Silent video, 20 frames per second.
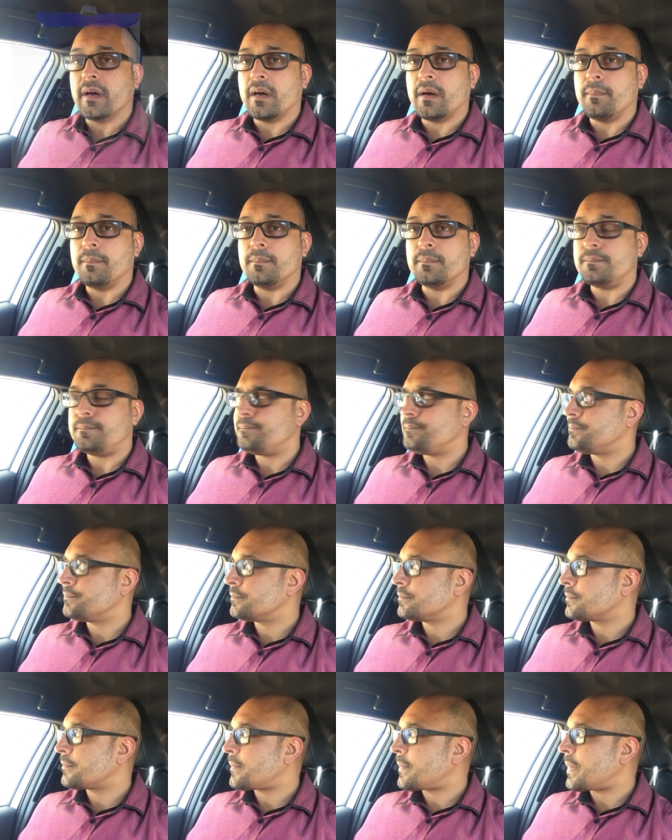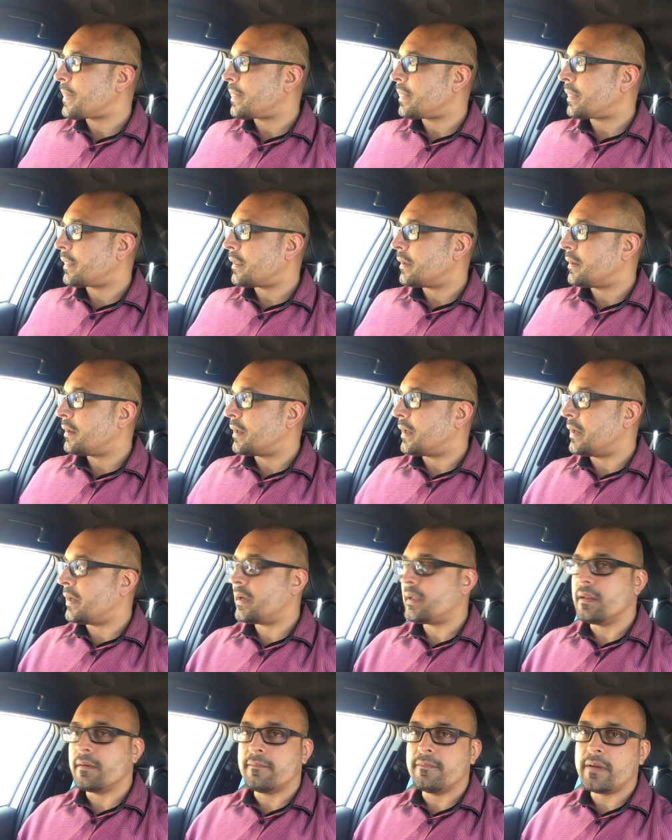I
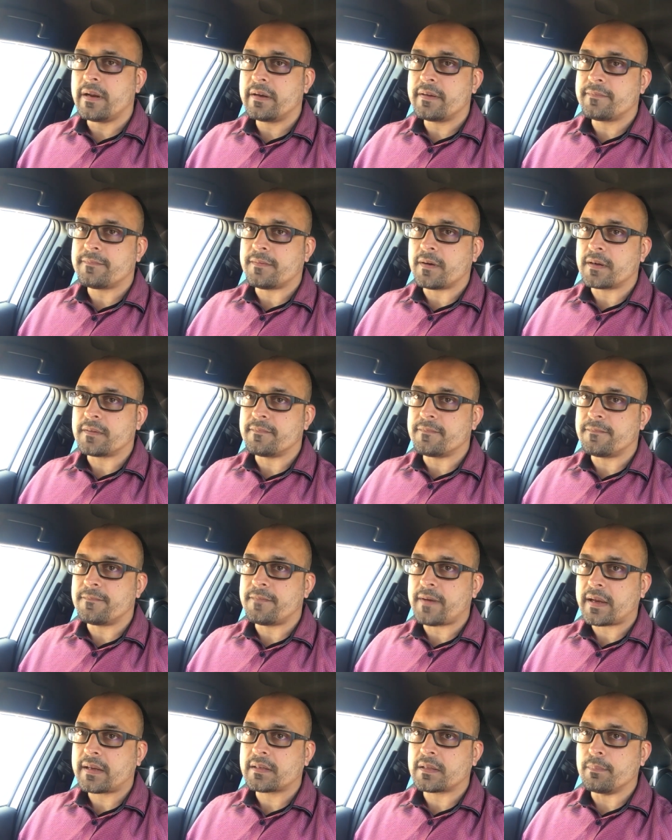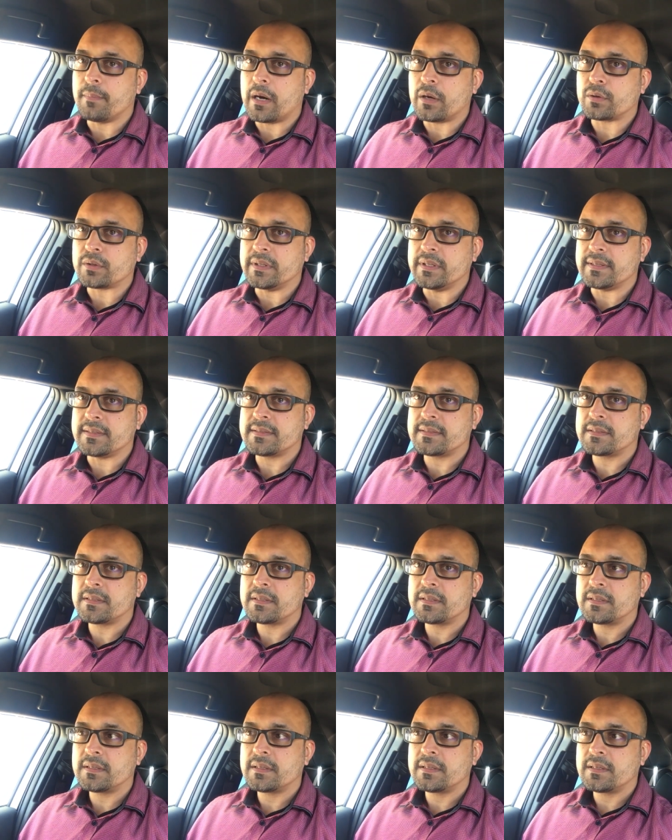had a very fun fact about this.
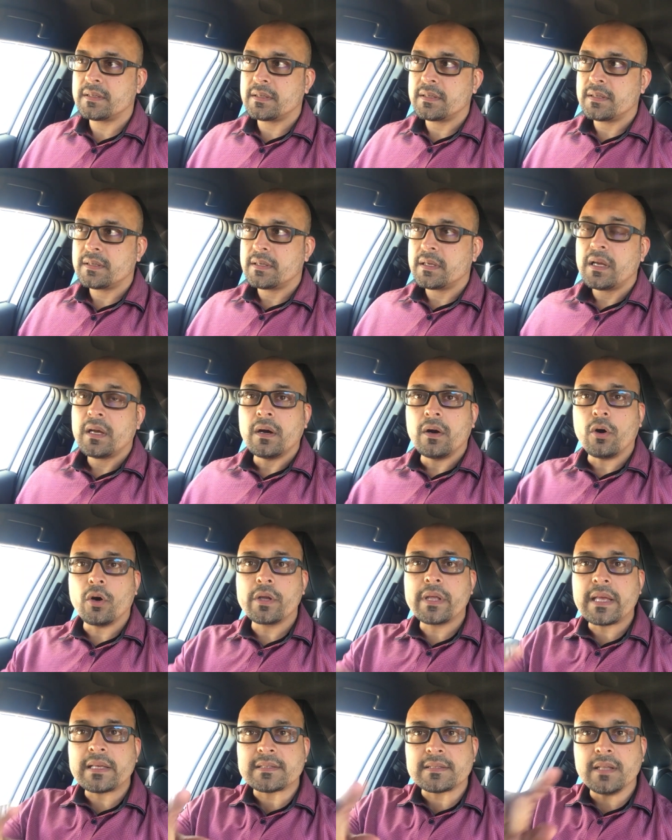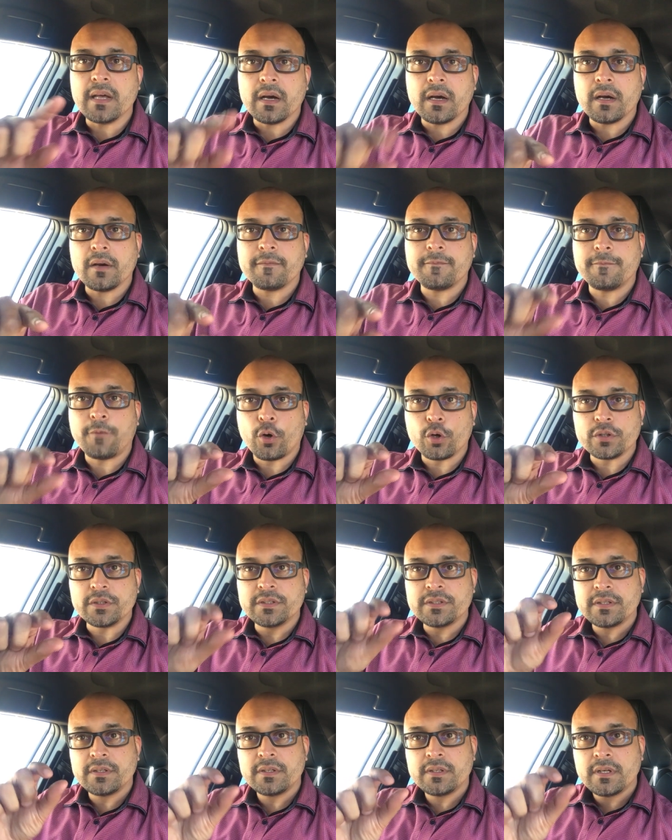Oh yes, the
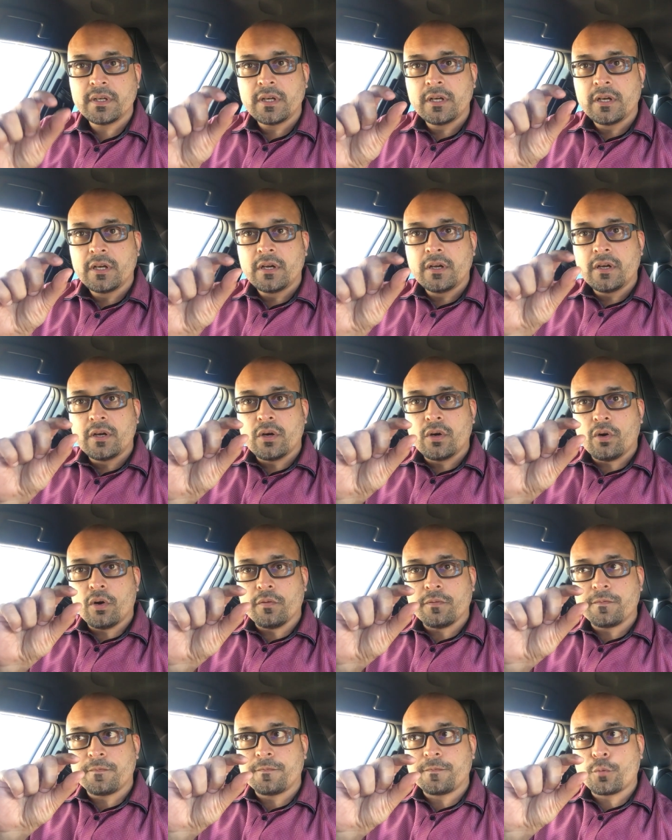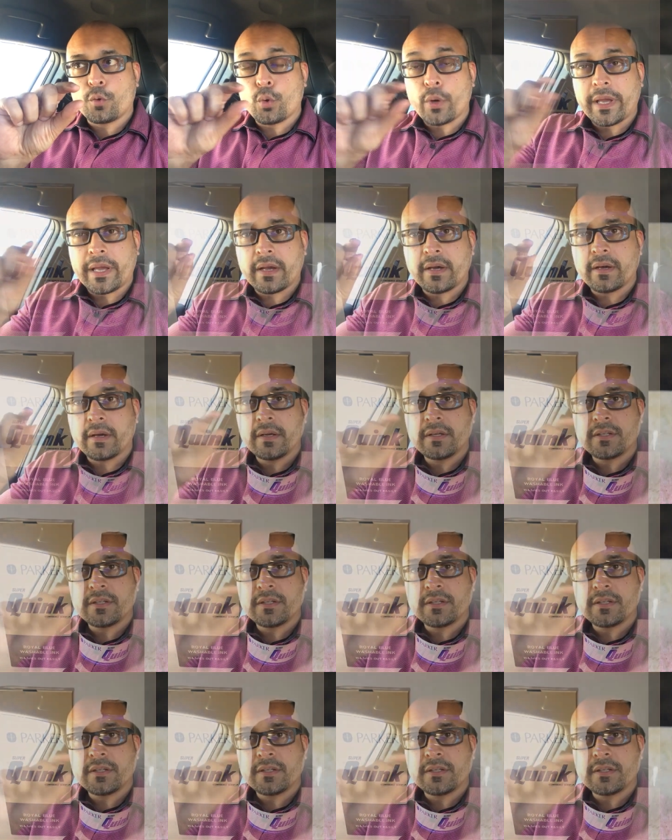font of Quink